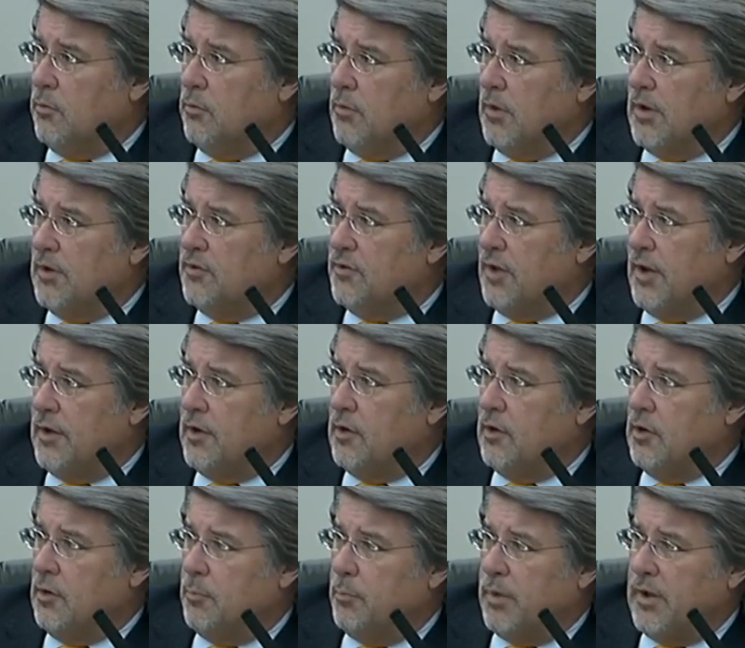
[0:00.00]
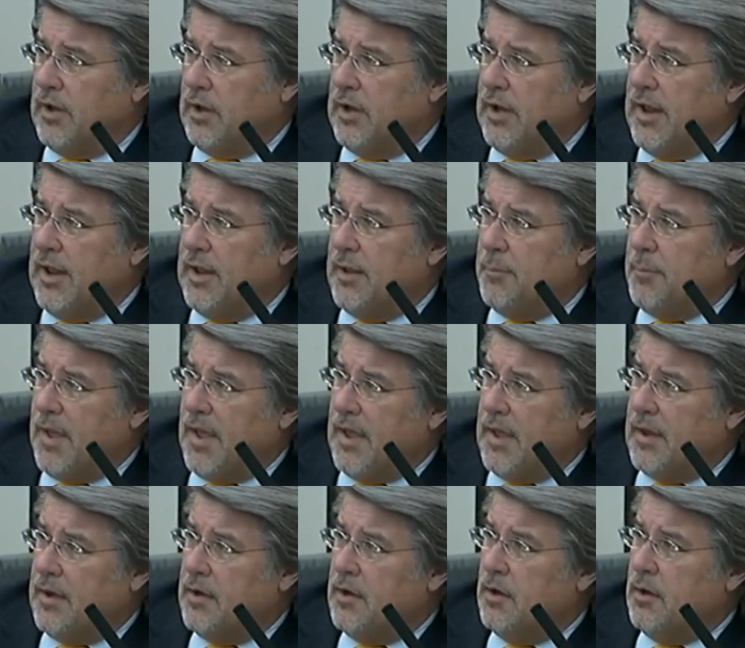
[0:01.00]
and Democratic lawmaker
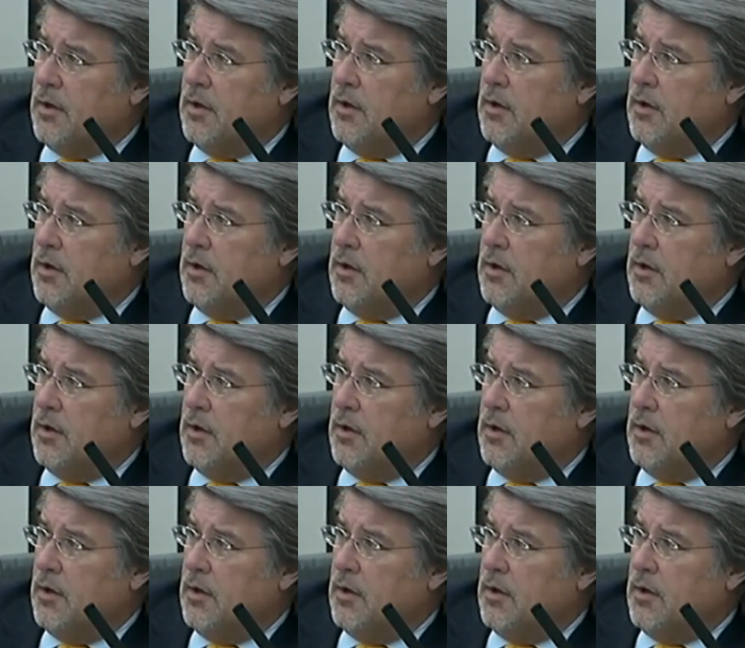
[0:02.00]
expressed